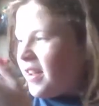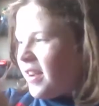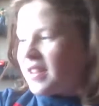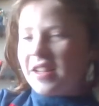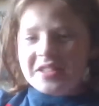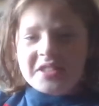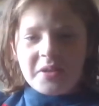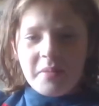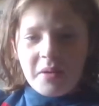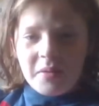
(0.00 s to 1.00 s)
They're
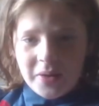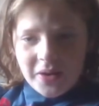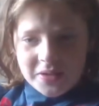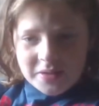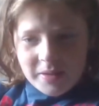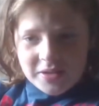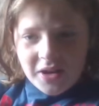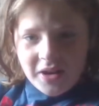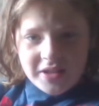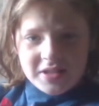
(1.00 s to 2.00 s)
selling Pokemon cards at my
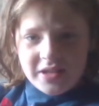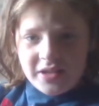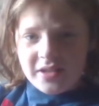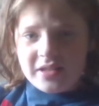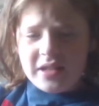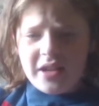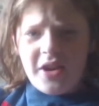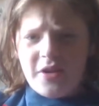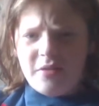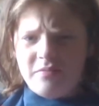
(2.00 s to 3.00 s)
Target still. And it's like,
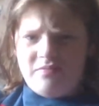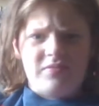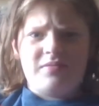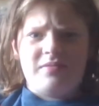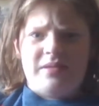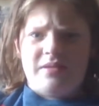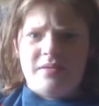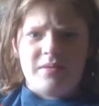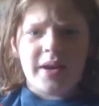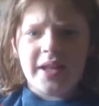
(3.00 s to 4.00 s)
oh,
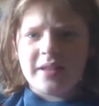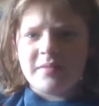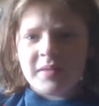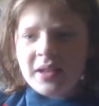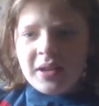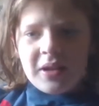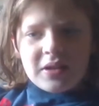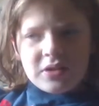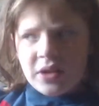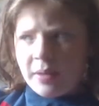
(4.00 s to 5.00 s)
what?
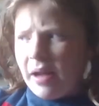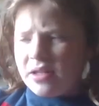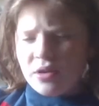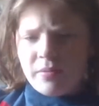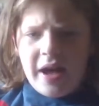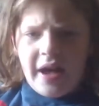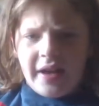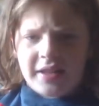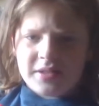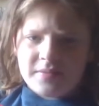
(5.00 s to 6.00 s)
So I bought two
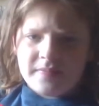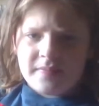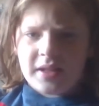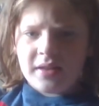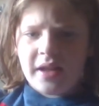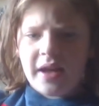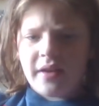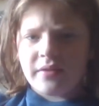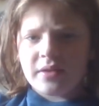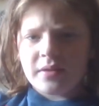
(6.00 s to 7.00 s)
packs and
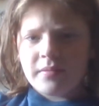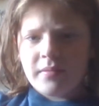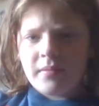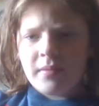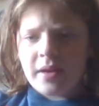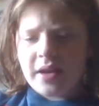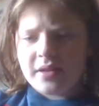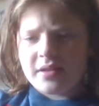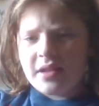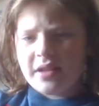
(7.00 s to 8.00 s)
left.
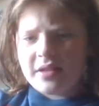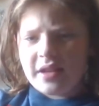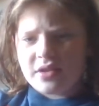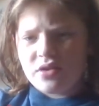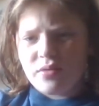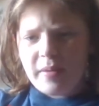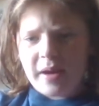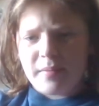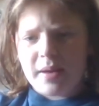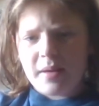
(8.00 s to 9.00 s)
Because it's like a
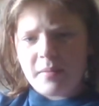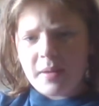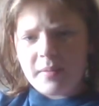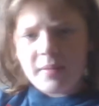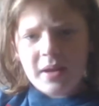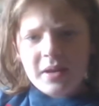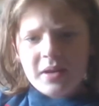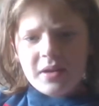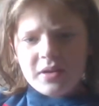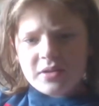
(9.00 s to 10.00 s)
two-pack minimum.
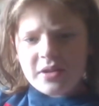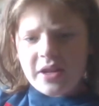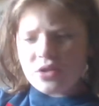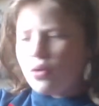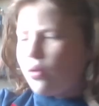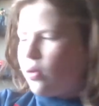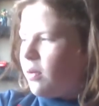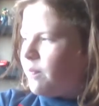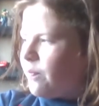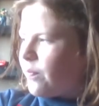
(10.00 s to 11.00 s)
So that's
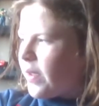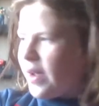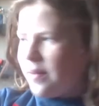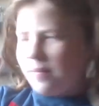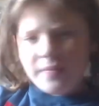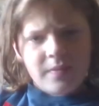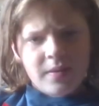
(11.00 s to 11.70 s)
cool. Yeah.